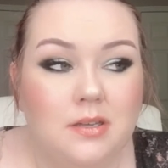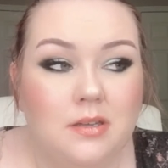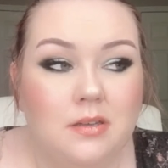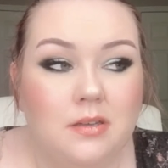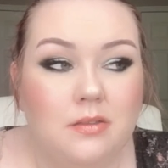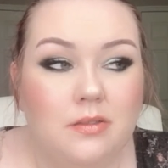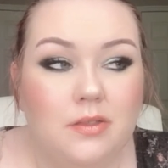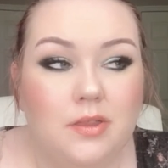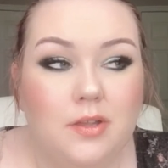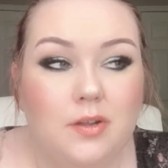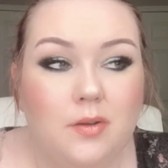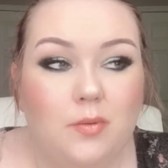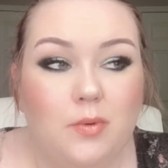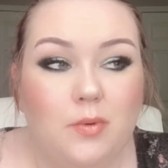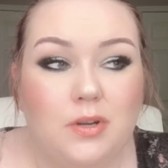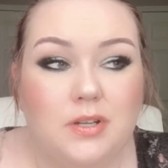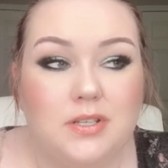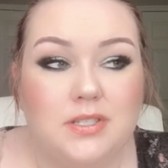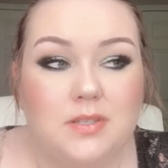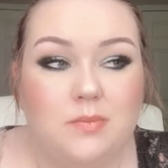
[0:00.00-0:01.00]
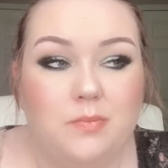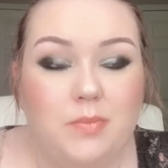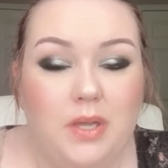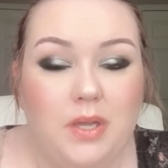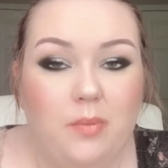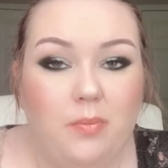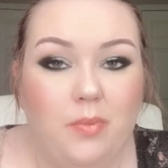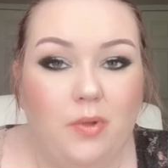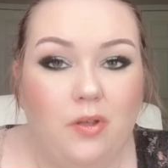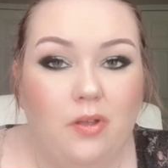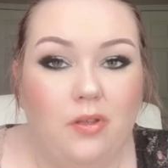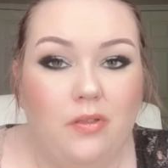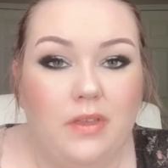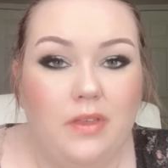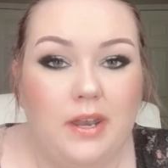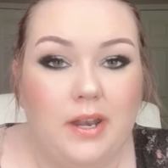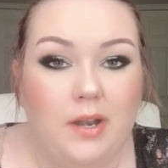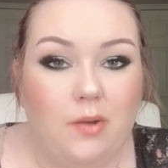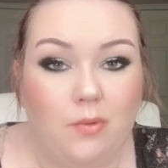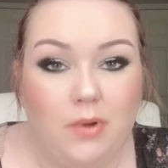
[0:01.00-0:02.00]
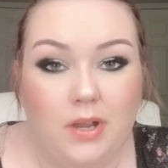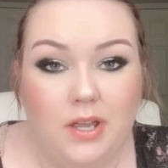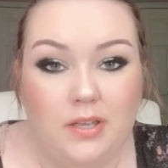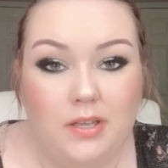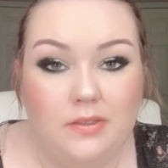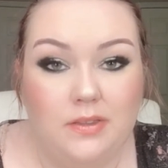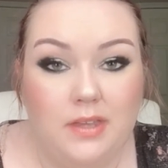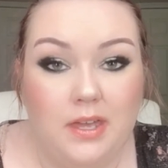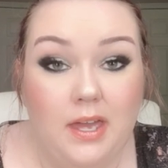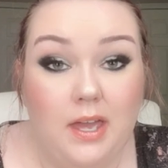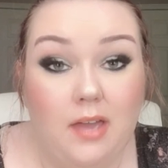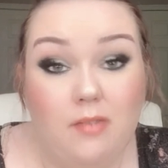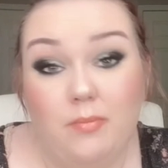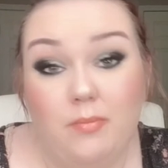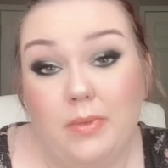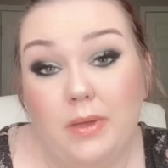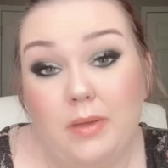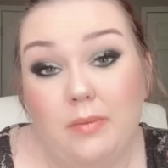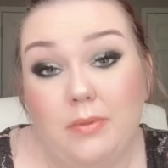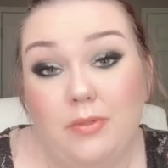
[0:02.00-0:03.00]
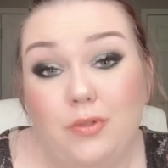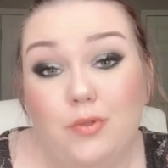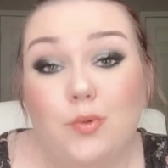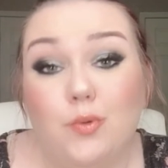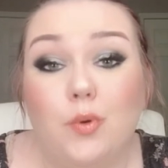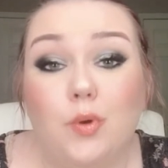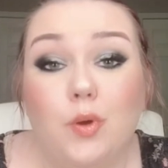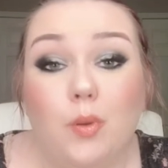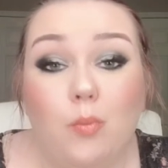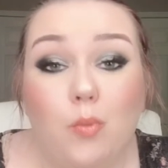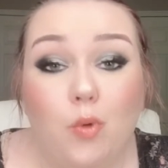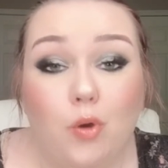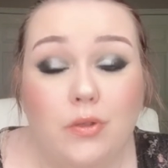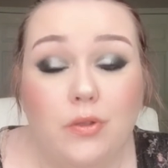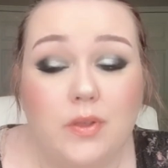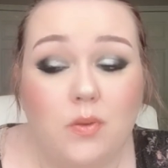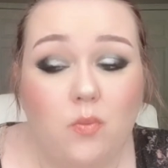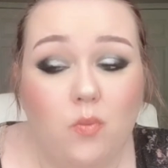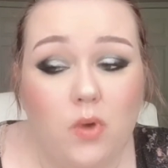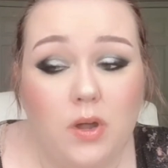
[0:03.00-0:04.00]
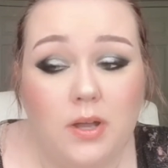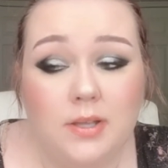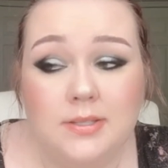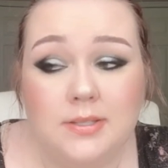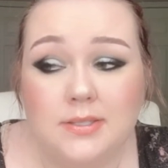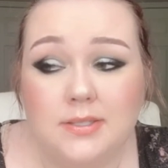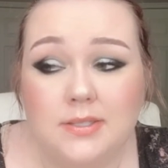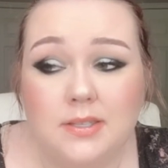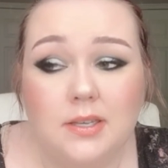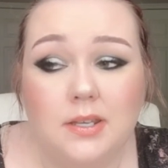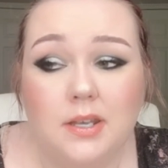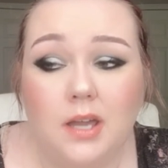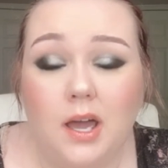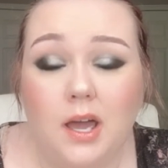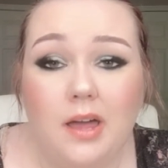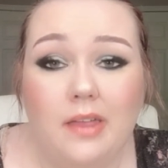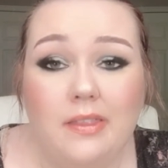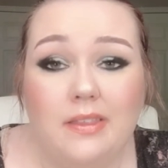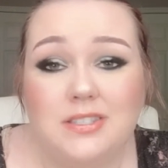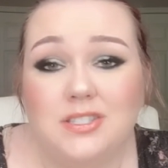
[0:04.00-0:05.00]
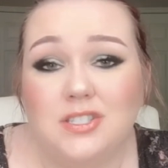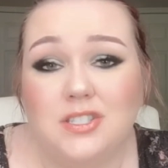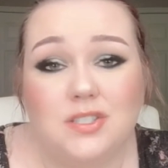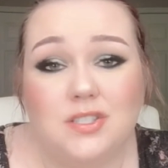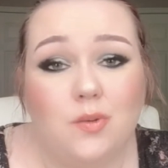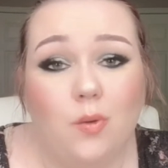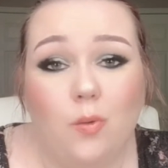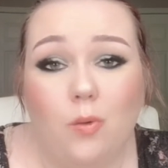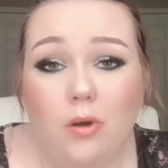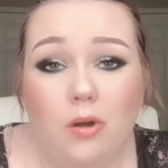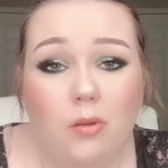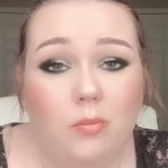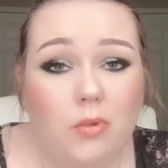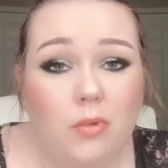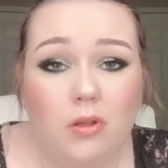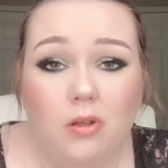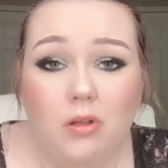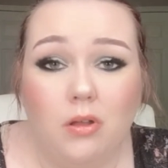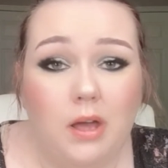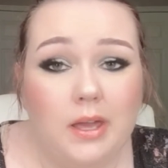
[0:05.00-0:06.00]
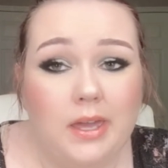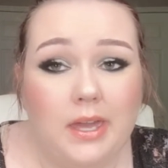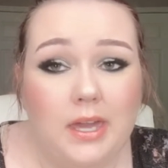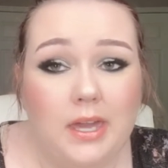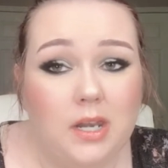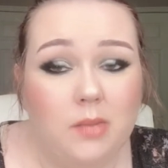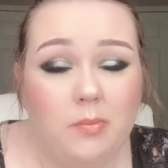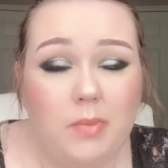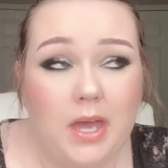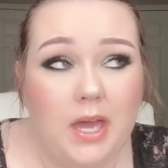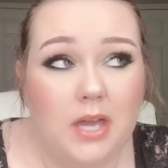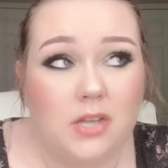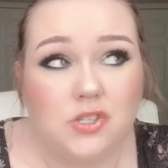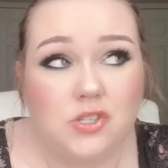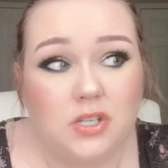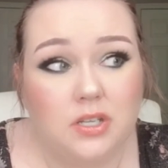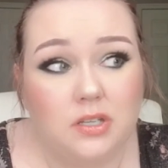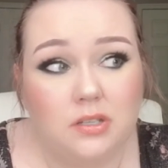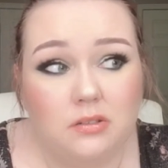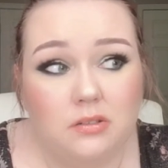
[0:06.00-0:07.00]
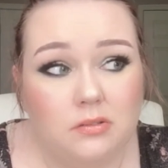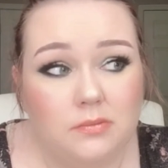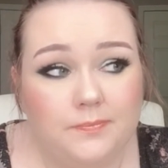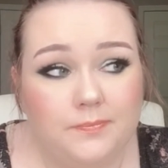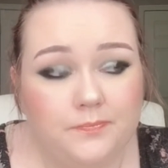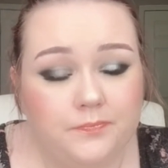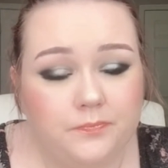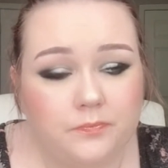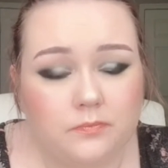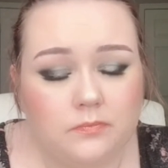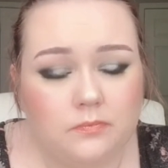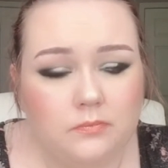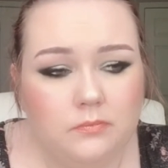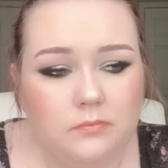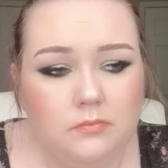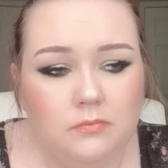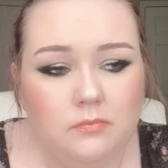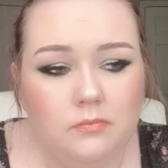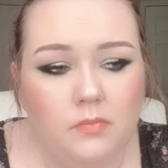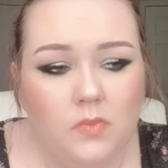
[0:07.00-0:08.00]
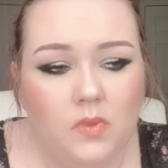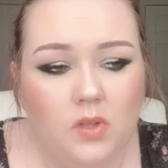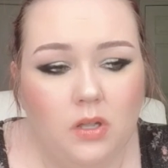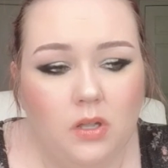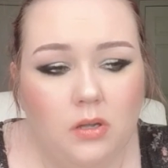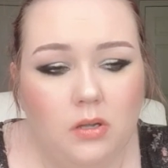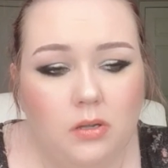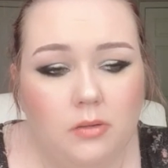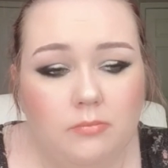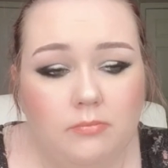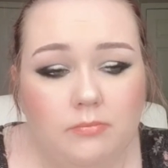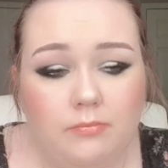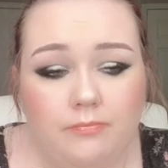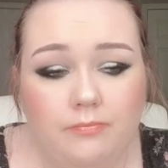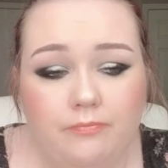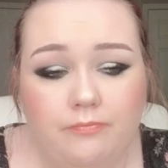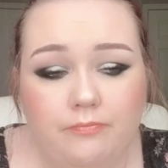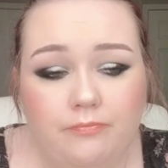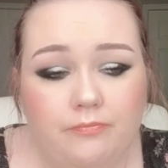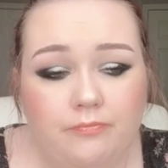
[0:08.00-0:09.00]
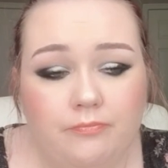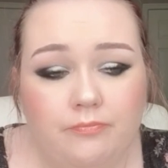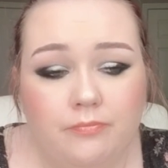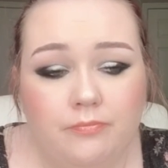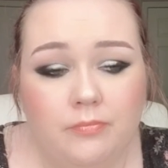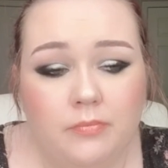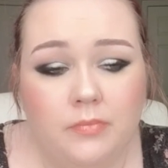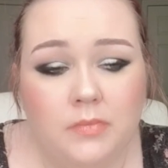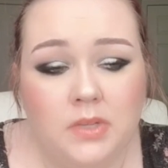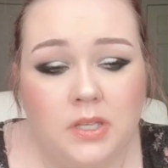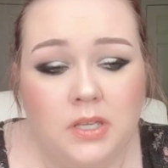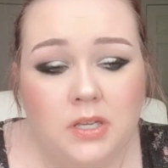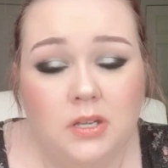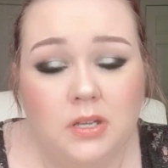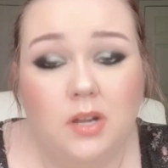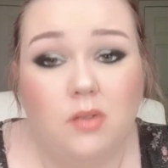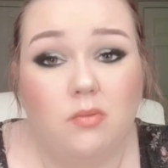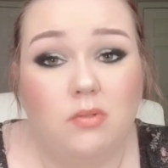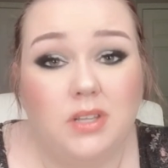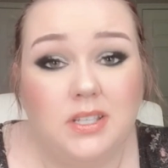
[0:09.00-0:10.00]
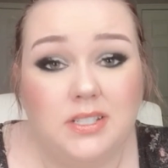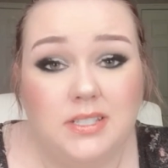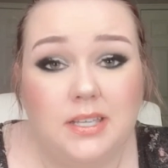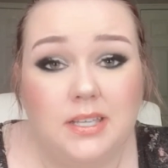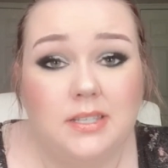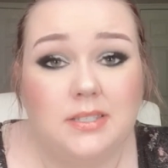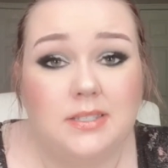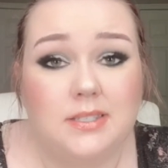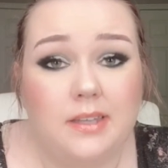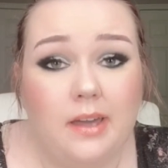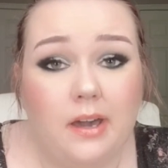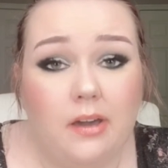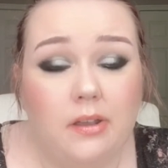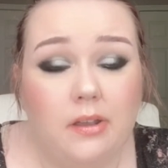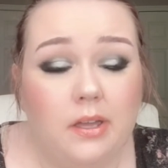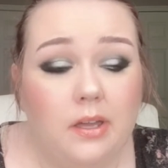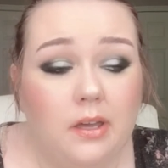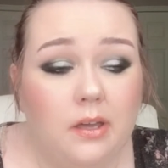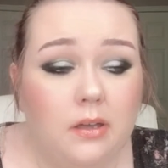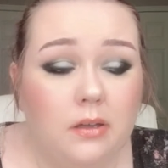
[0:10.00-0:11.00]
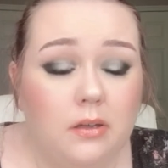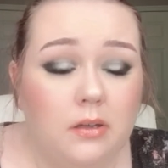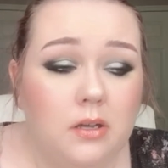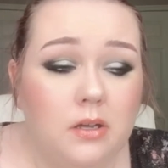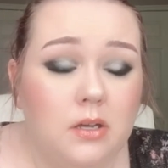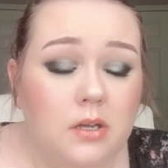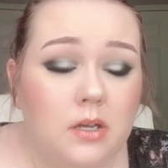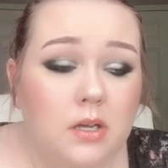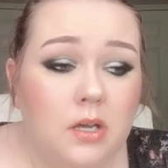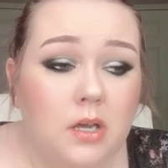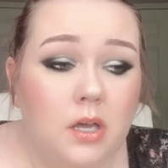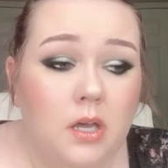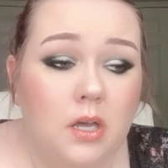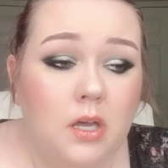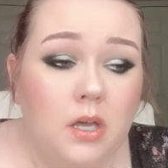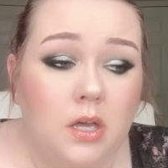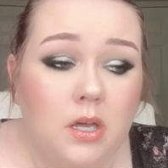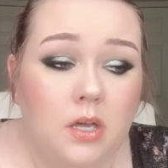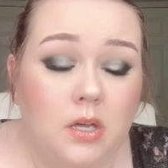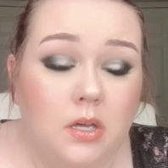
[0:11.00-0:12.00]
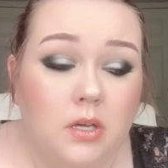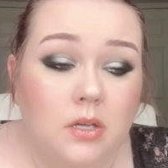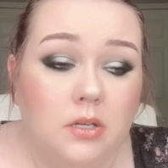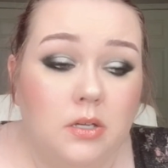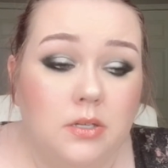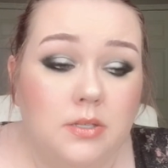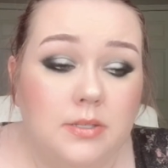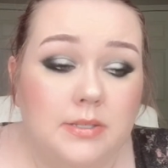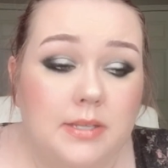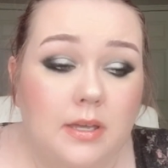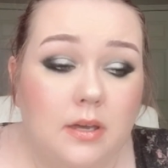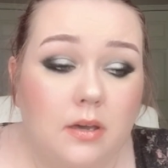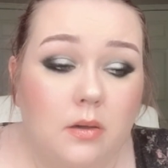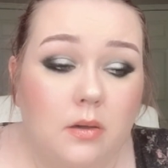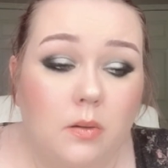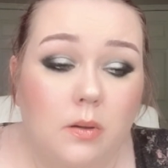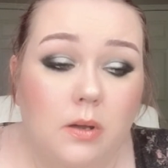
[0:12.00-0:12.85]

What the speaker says: there were some people that I read that have been through it more than once, and that's just horrible. I can't imagine. It really takes it out of you. So,